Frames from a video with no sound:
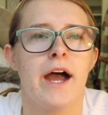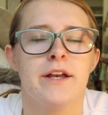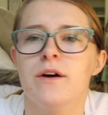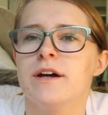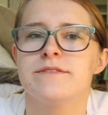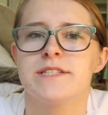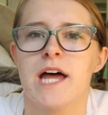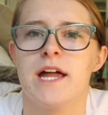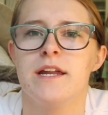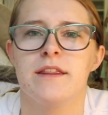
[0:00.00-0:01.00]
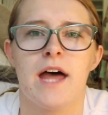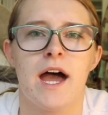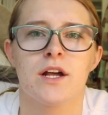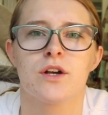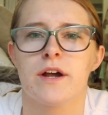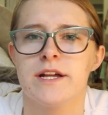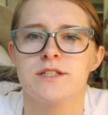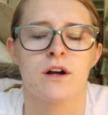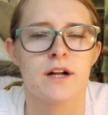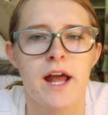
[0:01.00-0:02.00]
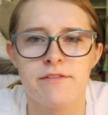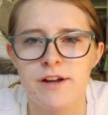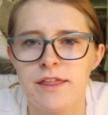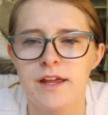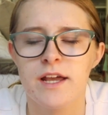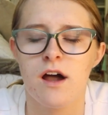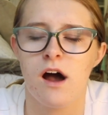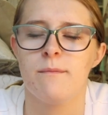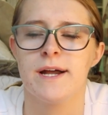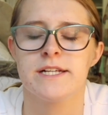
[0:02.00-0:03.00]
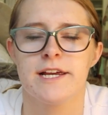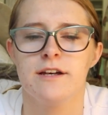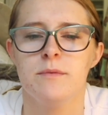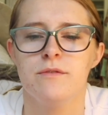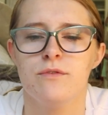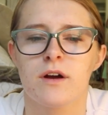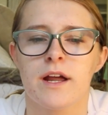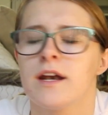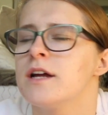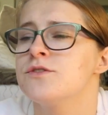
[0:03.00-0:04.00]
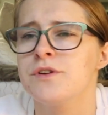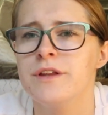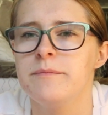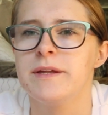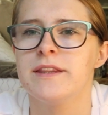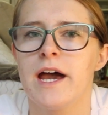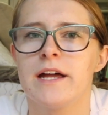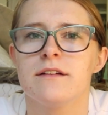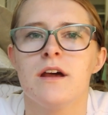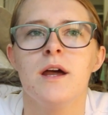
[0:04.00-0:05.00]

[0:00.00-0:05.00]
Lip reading: I know I've said that grades aren't everything on my channel before, and I truly mean that,